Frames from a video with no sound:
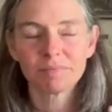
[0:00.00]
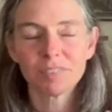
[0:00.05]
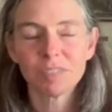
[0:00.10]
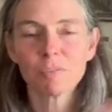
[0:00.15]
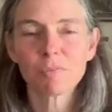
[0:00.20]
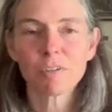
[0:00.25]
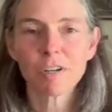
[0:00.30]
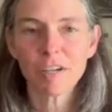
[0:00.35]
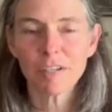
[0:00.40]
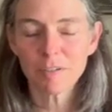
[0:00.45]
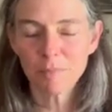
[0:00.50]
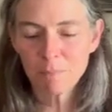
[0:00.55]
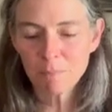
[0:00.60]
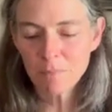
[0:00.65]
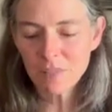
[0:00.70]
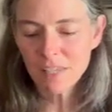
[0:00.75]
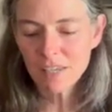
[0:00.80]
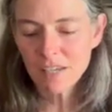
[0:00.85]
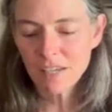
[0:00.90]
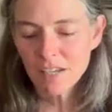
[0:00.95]
fried.
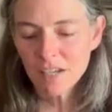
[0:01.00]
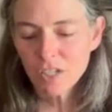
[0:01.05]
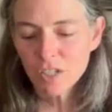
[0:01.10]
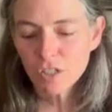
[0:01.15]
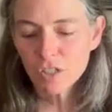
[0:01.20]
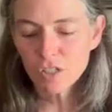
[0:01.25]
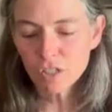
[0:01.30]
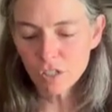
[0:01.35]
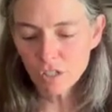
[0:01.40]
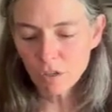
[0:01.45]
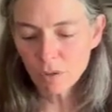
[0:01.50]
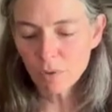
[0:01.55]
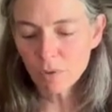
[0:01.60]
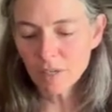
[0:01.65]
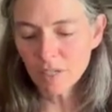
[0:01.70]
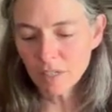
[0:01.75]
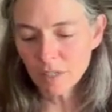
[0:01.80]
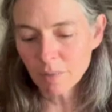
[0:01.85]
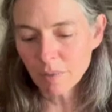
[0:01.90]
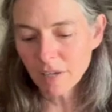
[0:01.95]
So
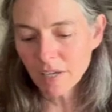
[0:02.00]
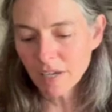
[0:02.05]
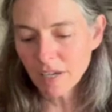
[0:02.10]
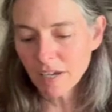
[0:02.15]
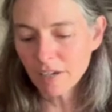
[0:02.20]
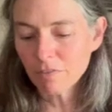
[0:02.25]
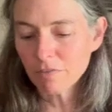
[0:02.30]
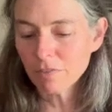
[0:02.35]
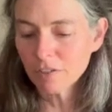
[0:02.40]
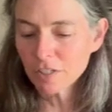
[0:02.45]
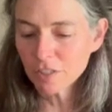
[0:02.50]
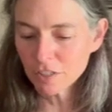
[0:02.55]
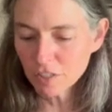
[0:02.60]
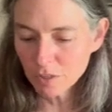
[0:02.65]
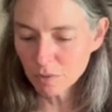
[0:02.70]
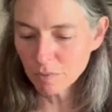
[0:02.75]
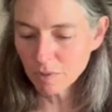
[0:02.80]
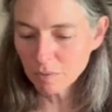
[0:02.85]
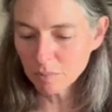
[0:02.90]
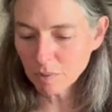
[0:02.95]
anyway, I finished
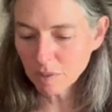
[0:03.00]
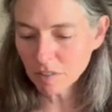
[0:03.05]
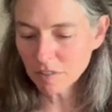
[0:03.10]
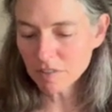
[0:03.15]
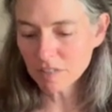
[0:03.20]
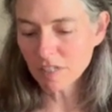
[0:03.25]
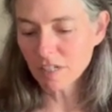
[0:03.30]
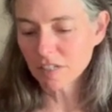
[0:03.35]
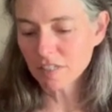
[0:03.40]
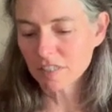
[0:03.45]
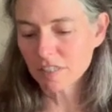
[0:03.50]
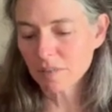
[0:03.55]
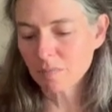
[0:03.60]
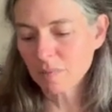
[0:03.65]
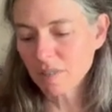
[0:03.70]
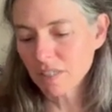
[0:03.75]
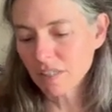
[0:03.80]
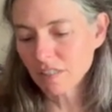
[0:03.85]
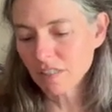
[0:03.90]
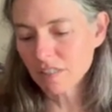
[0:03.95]
the one pair of socks and
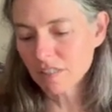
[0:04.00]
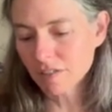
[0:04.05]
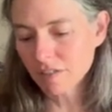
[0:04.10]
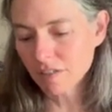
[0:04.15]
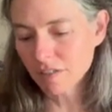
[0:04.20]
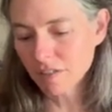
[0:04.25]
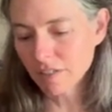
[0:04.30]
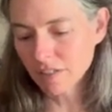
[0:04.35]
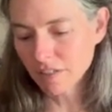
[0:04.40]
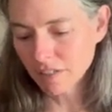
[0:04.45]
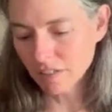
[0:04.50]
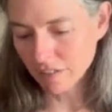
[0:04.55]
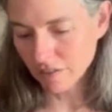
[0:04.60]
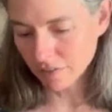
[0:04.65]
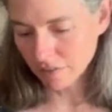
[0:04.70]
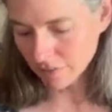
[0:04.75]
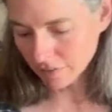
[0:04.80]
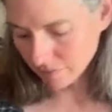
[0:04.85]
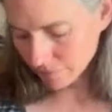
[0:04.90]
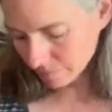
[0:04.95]
immediately started
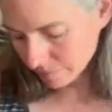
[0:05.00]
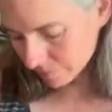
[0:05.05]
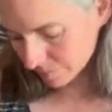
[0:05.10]
another.